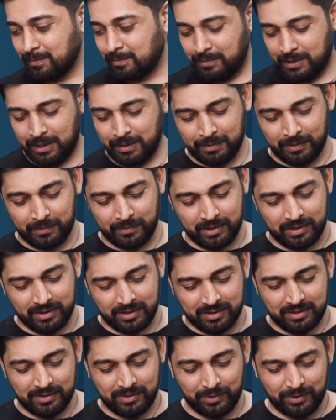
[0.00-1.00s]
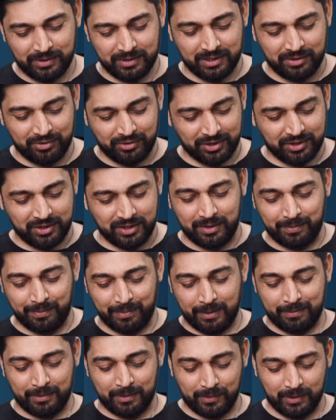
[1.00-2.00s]
Paperwork. Who is interested in
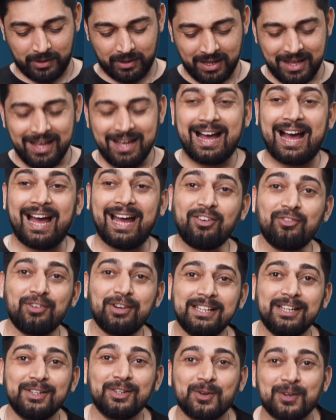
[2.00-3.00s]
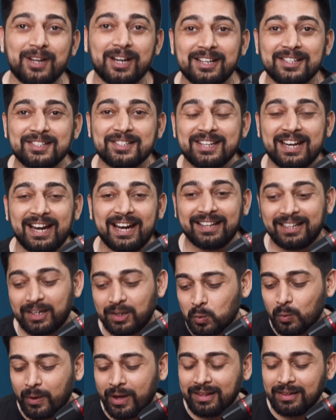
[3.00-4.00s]
paperwork? I really don't understand
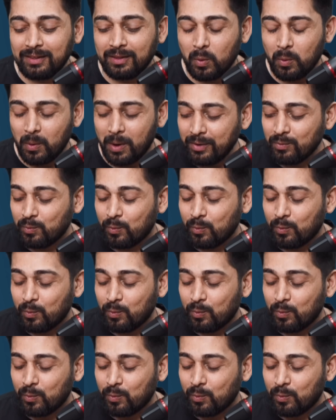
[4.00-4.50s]
that when and